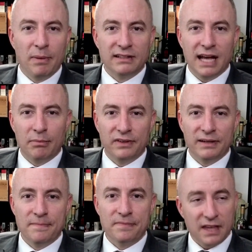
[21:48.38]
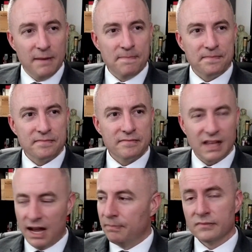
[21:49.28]
top of it. Okay?
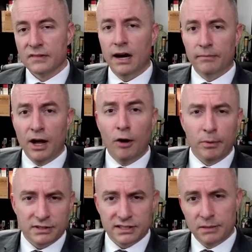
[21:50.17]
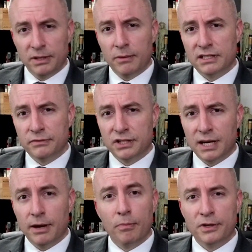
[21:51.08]
Okay. There. I hope it wasn't a complete waste of your time.
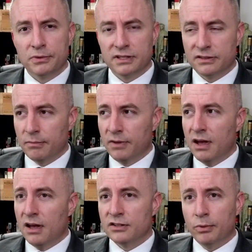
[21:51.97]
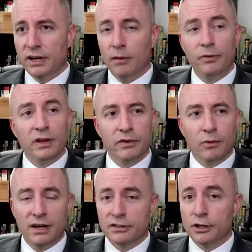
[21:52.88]
I hope this was some point helpful. If it
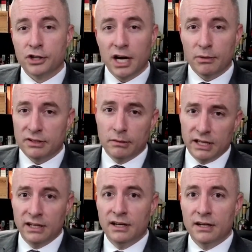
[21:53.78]
was, share it with somebody.